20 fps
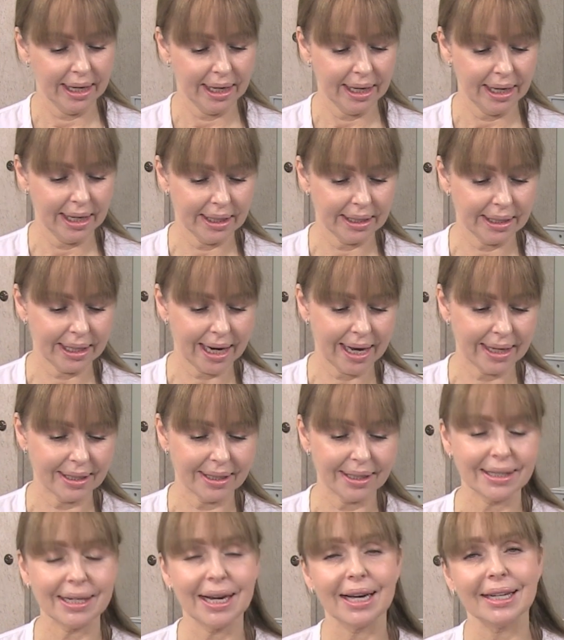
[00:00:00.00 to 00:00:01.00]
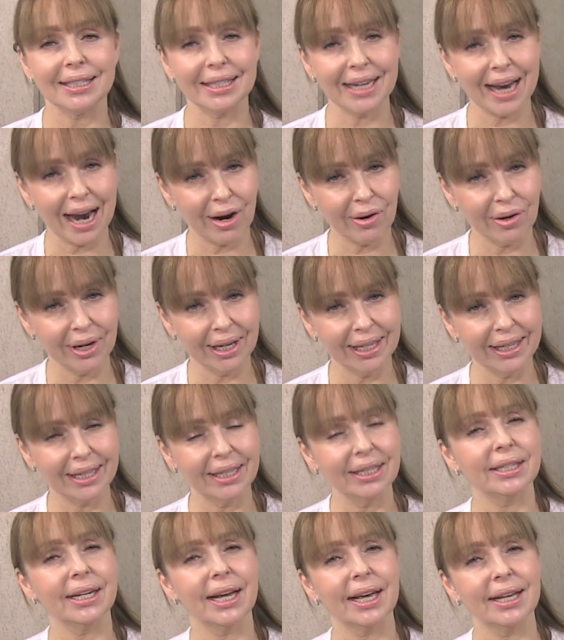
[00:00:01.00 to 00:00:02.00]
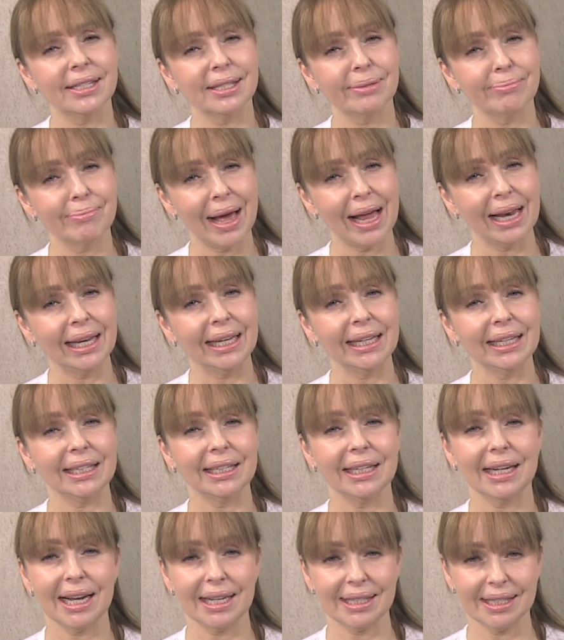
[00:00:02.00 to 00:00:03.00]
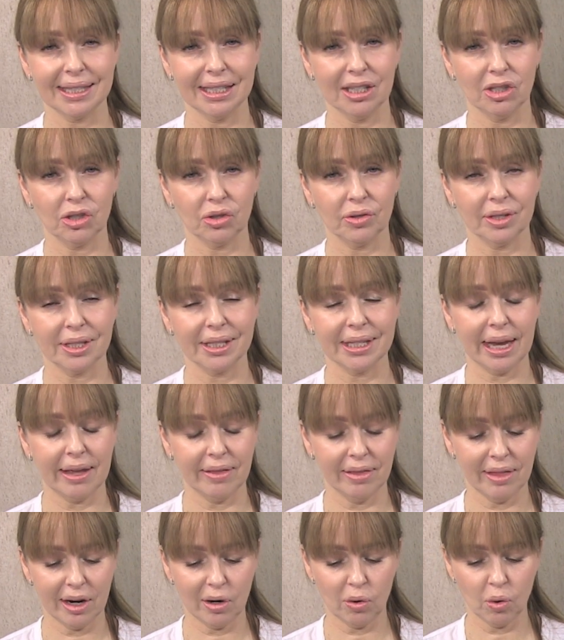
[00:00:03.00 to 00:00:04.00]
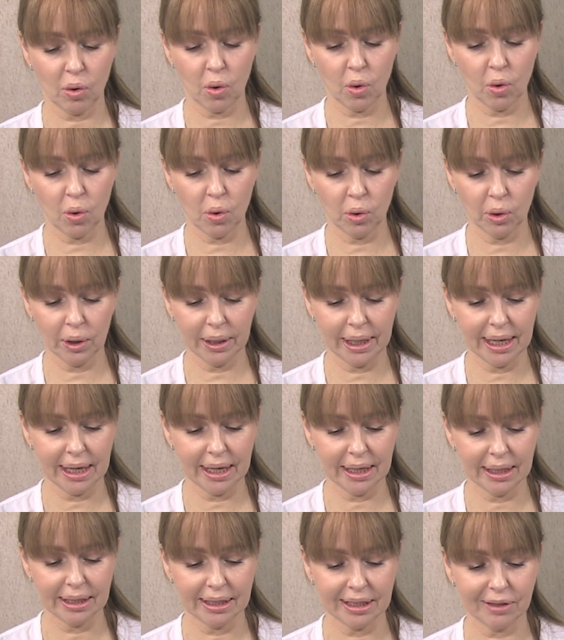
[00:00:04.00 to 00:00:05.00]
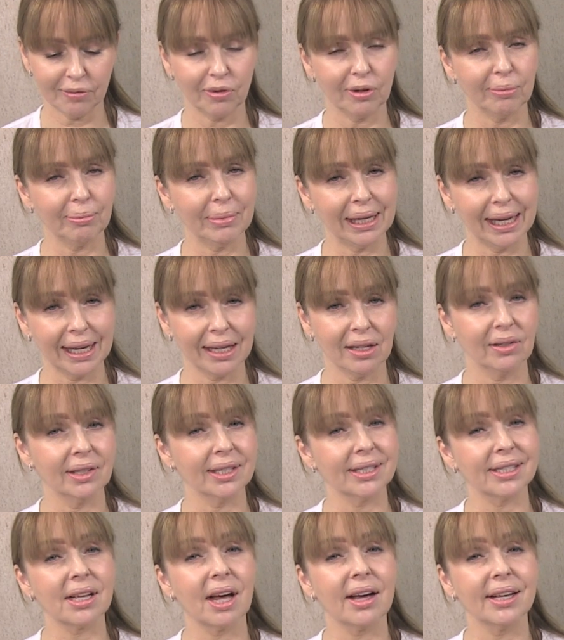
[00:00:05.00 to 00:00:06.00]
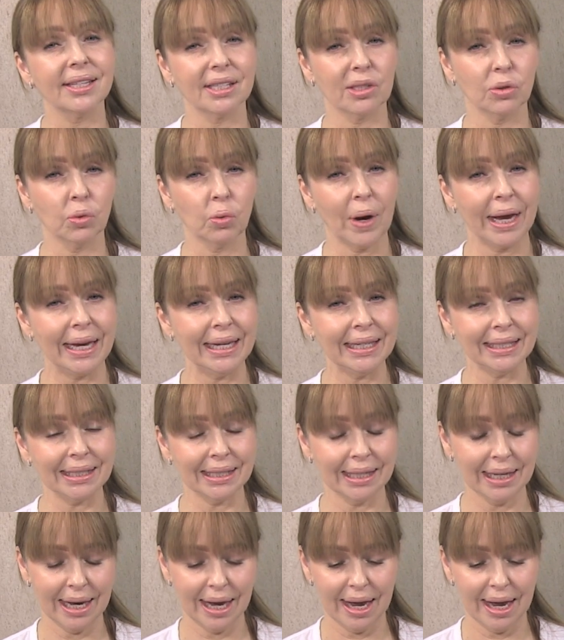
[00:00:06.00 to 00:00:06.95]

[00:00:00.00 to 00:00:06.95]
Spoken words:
it has tartaric, it has malic, and it has citrus. And they're all in different molecular size and weight.